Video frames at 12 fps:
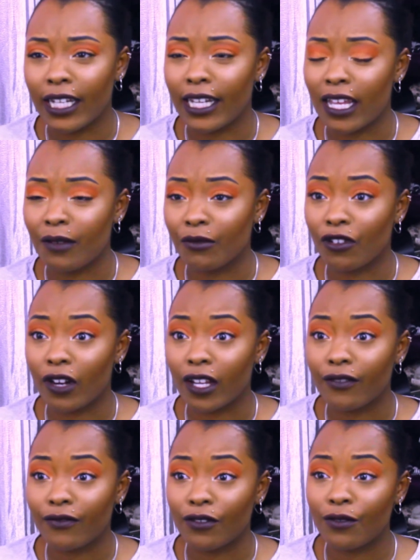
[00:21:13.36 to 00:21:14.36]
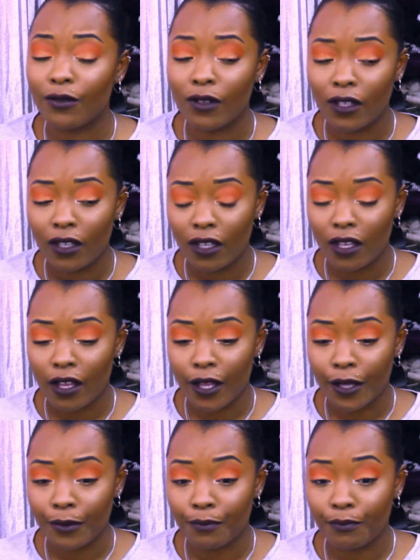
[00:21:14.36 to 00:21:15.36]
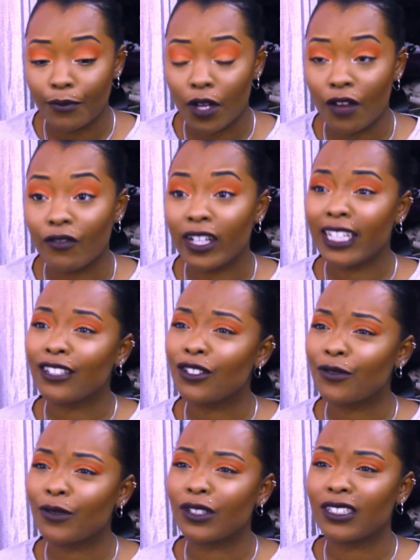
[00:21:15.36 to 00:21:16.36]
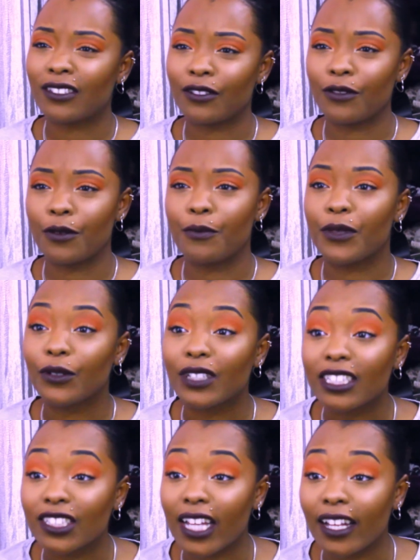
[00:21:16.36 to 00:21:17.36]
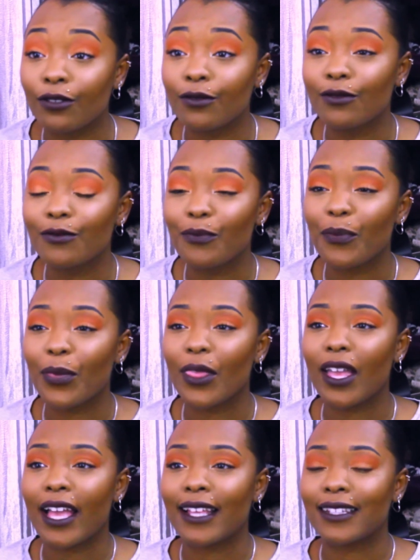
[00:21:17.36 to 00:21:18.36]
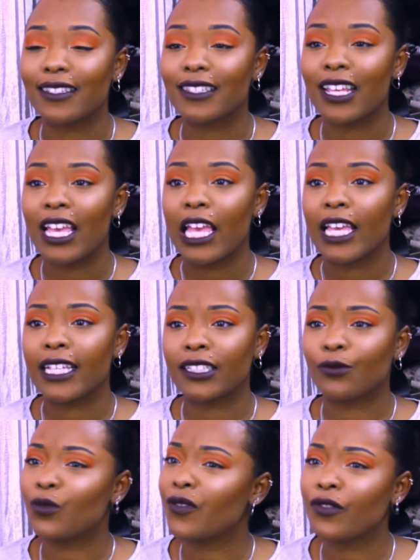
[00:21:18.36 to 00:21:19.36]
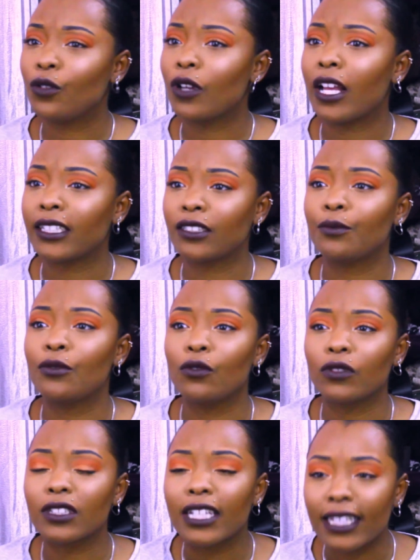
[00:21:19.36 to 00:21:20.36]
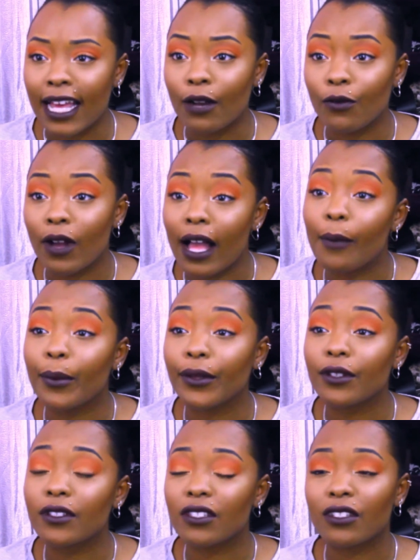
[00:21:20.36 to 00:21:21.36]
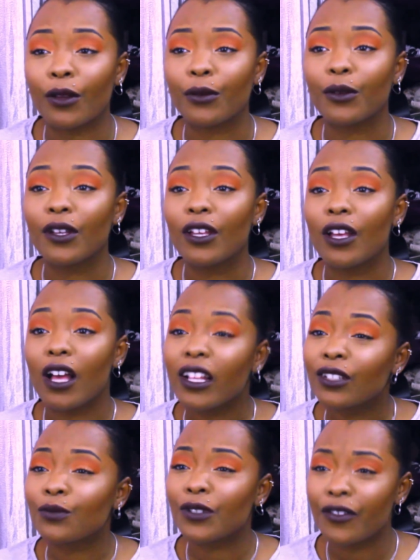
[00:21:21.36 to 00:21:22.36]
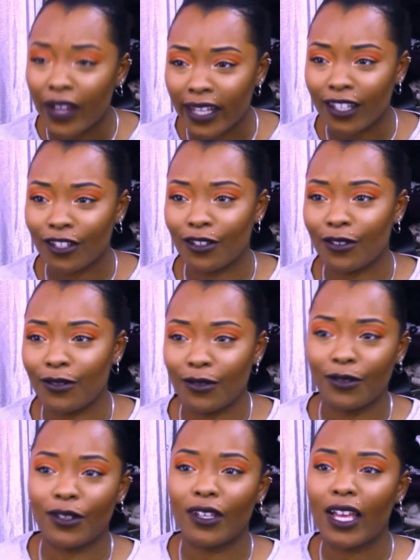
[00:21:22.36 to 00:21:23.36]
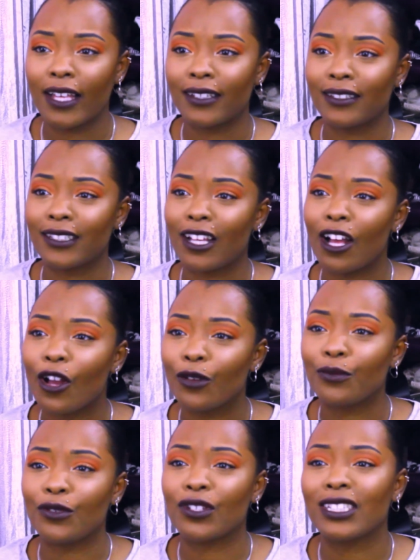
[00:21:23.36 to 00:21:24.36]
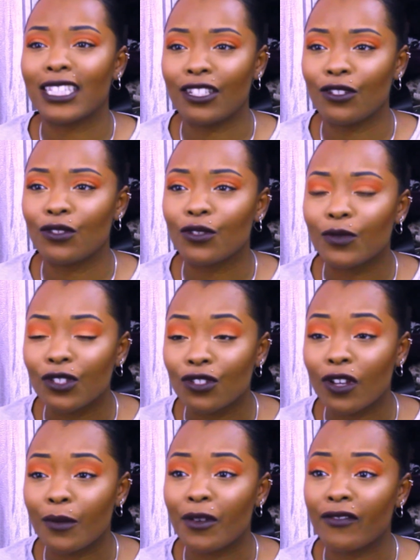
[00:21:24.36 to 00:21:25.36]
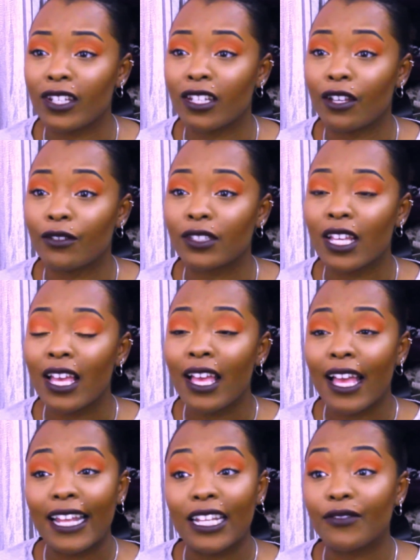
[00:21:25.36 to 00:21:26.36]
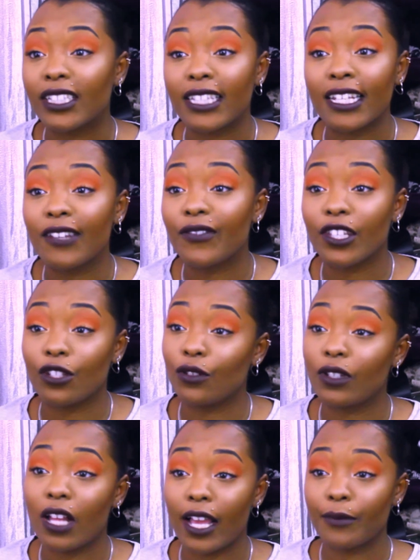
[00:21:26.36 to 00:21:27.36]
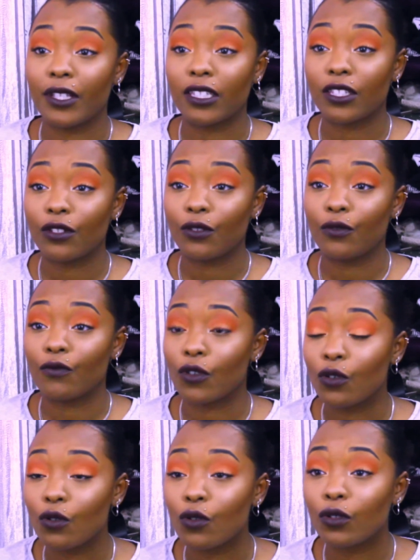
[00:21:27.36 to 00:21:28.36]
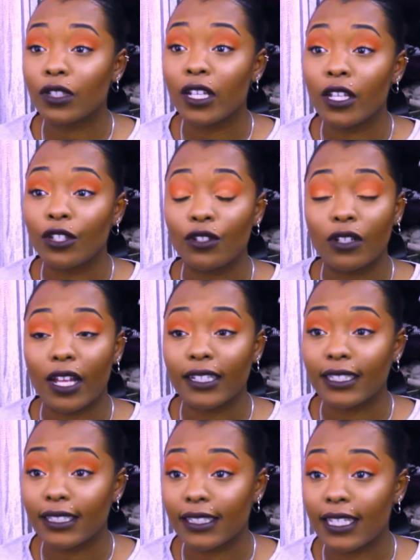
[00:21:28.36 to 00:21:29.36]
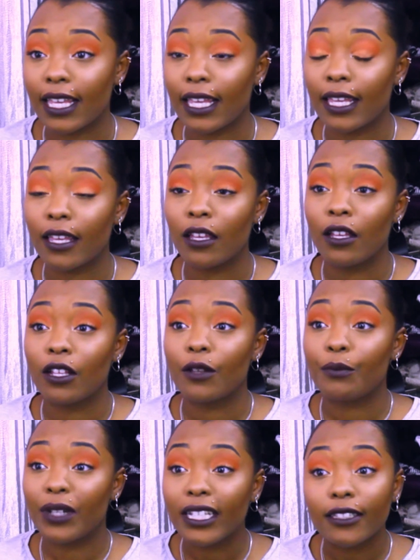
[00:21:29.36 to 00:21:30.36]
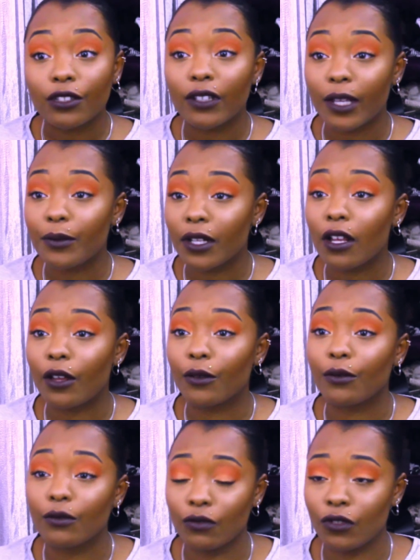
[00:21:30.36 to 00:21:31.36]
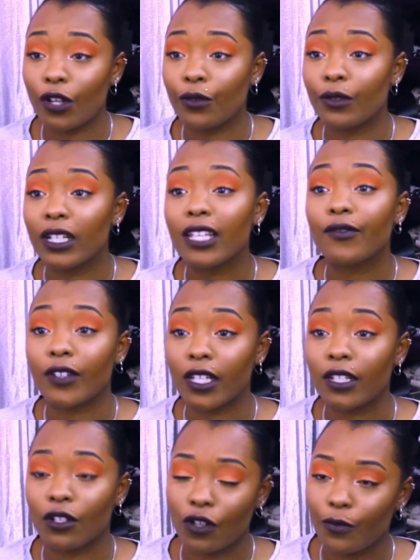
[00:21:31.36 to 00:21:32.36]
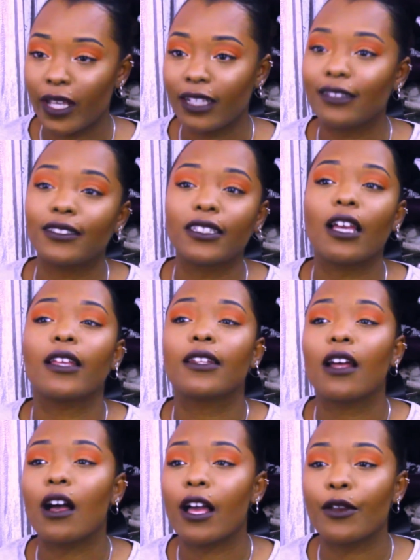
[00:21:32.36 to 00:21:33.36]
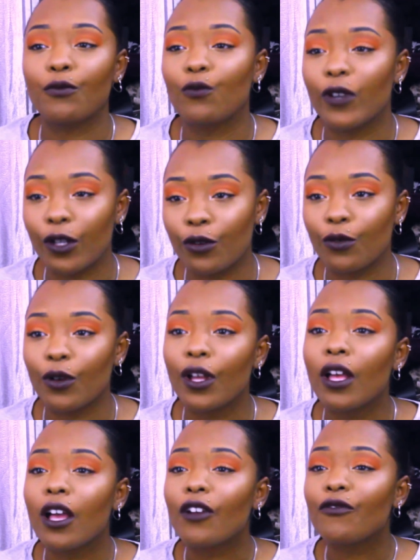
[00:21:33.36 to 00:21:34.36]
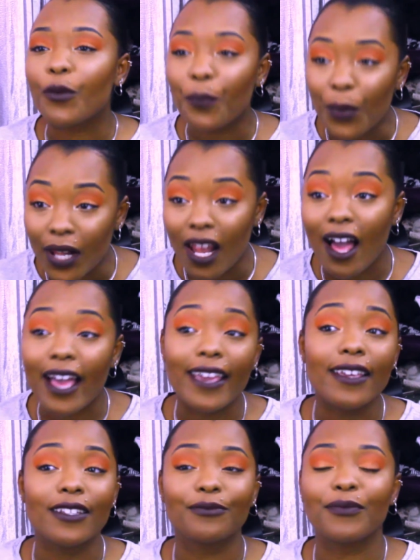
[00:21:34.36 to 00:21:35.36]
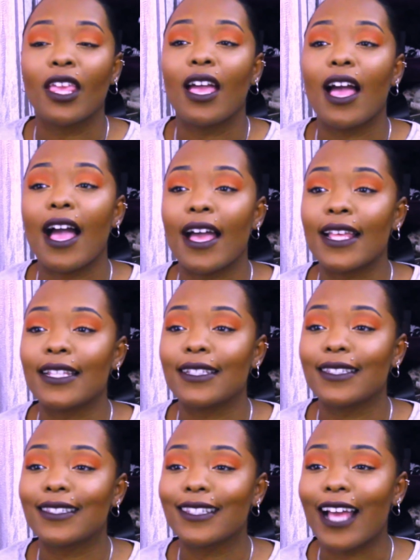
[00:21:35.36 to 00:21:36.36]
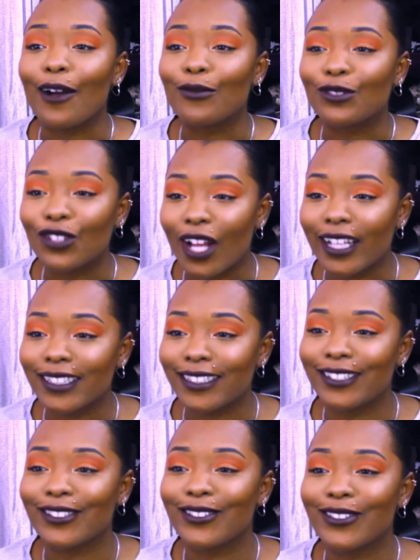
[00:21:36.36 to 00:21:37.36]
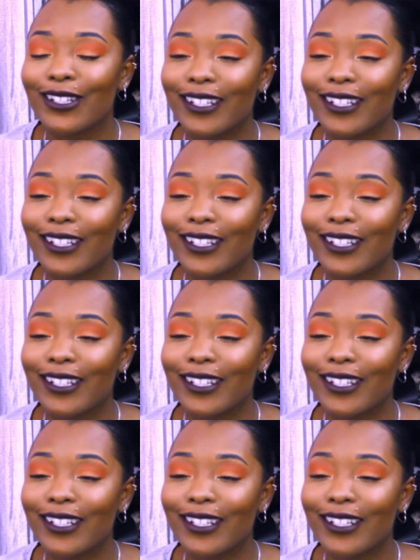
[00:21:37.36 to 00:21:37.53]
am grateful. I really do want to build this channel, and it's with you guys' support that will happen. So I just want to thank you, and I hope you continue to enjoy my videos. And if there's anything you'd like me to record, you'd like to see, please do let me know. You know, leave it in the comments and I will reply, and I will try to